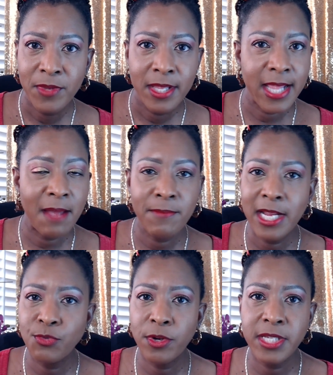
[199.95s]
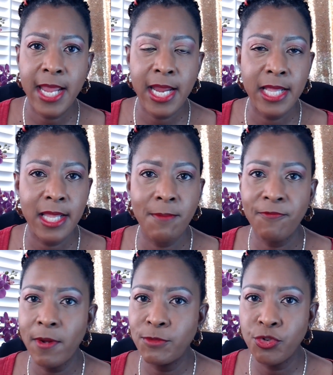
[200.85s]
that means we're taking them
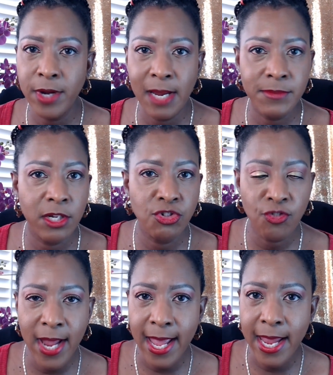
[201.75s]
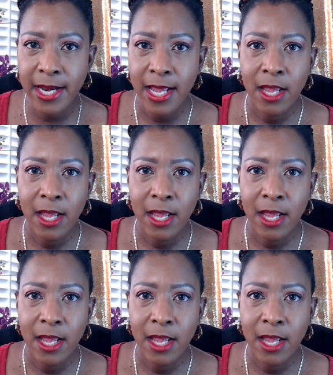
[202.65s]
from dream to dread.